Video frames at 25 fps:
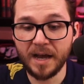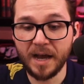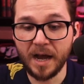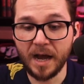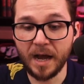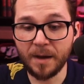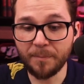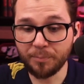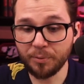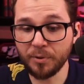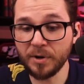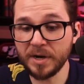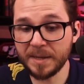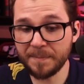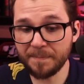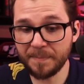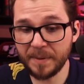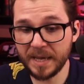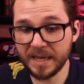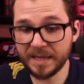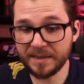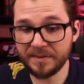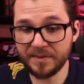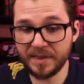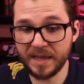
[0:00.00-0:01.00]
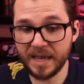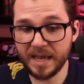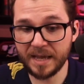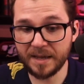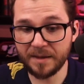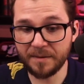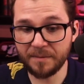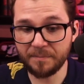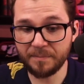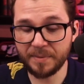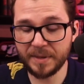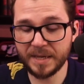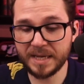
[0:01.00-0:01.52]
a pretty big
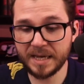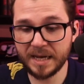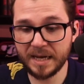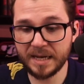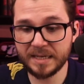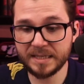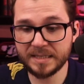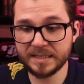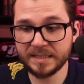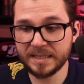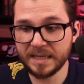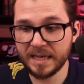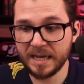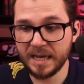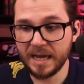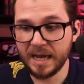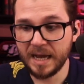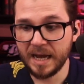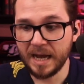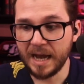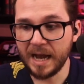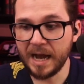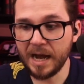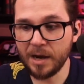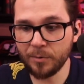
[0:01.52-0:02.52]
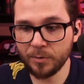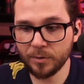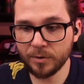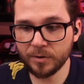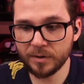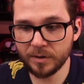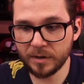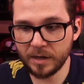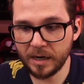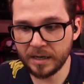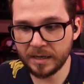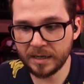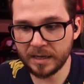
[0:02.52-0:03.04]
thing because
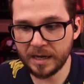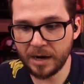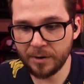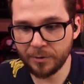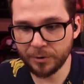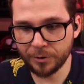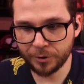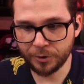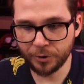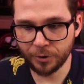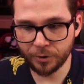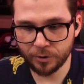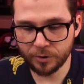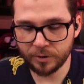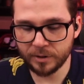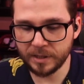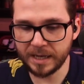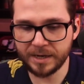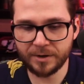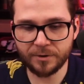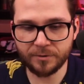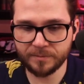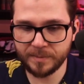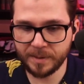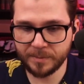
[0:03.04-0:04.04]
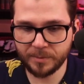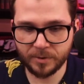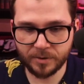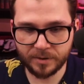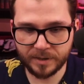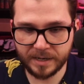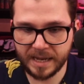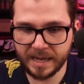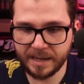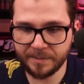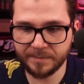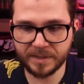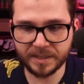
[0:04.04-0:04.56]
our girl, I don't remember her
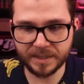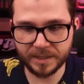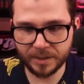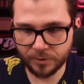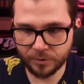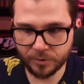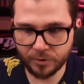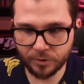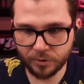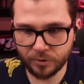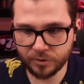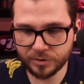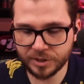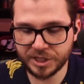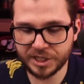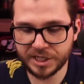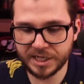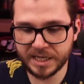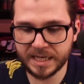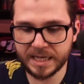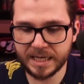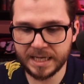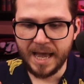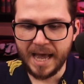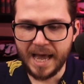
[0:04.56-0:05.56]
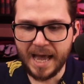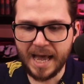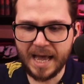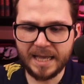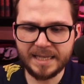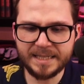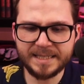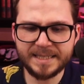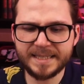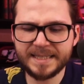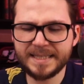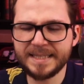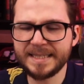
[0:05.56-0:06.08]
name, the little girl, she
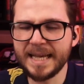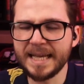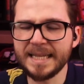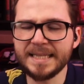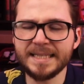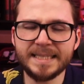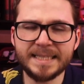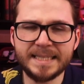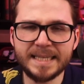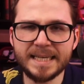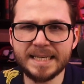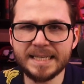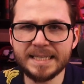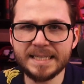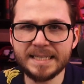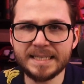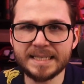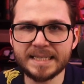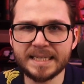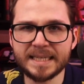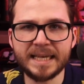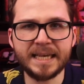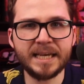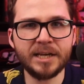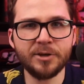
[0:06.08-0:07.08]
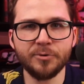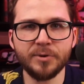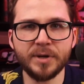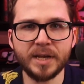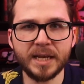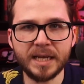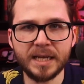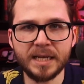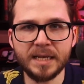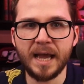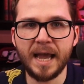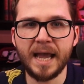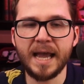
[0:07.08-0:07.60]
senses
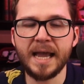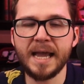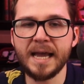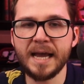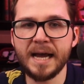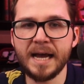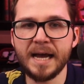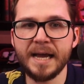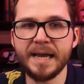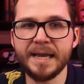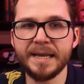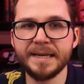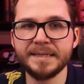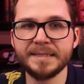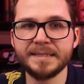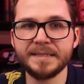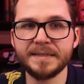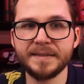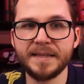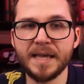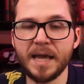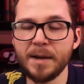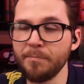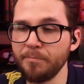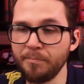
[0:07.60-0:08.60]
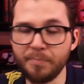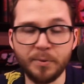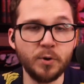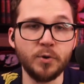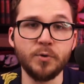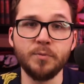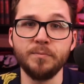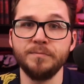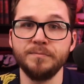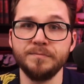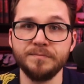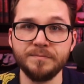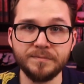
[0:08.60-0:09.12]
Kiri and then
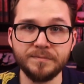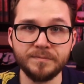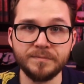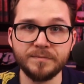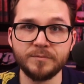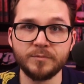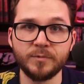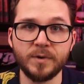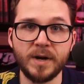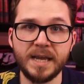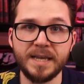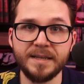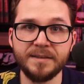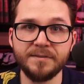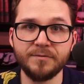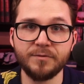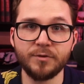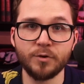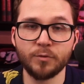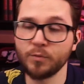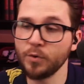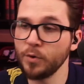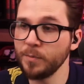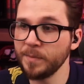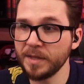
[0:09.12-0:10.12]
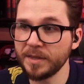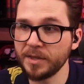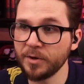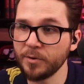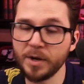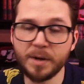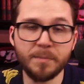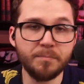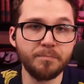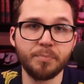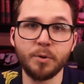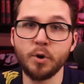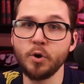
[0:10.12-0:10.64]
boom, right? The room that they're
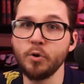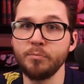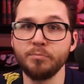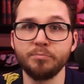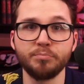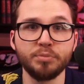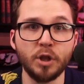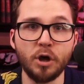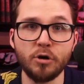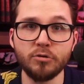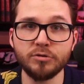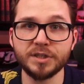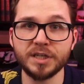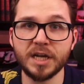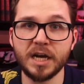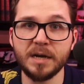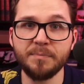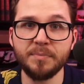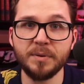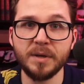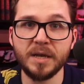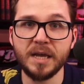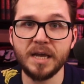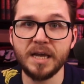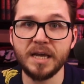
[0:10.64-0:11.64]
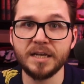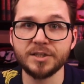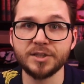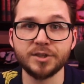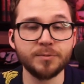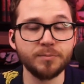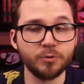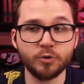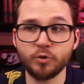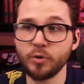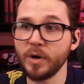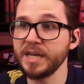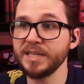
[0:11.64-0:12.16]
in, boom, blows up.
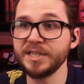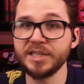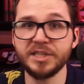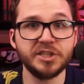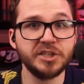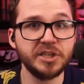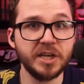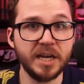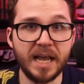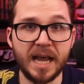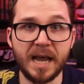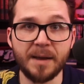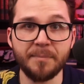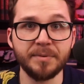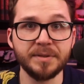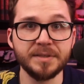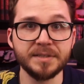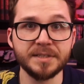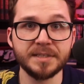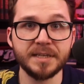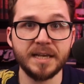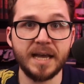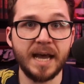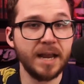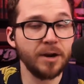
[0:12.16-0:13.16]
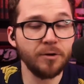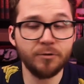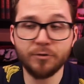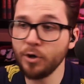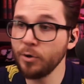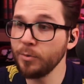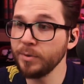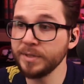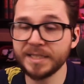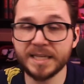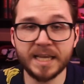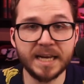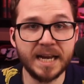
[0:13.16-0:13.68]
Some crazy shit happens. I don't know
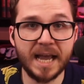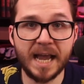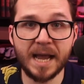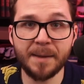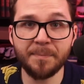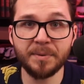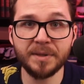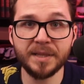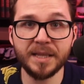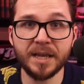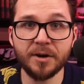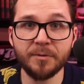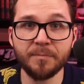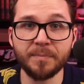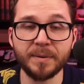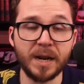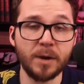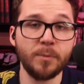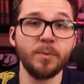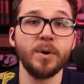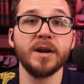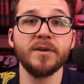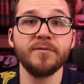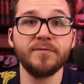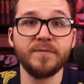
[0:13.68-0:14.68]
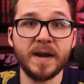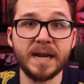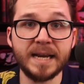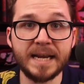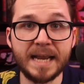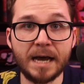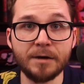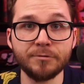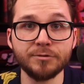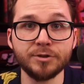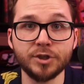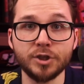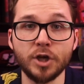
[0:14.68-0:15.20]
what's gonna happen there, but I wanna find
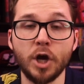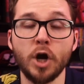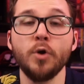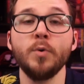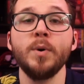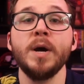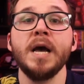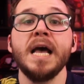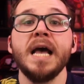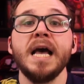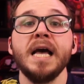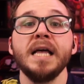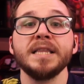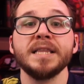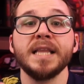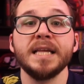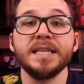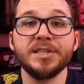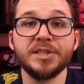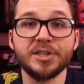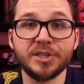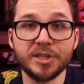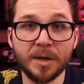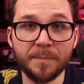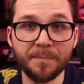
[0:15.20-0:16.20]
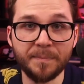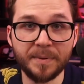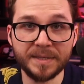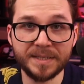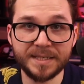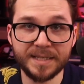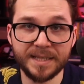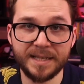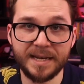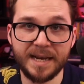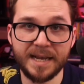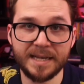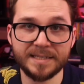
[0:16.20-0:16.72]
out. So let's jump into
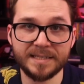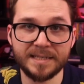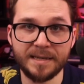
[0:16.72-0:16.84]
the next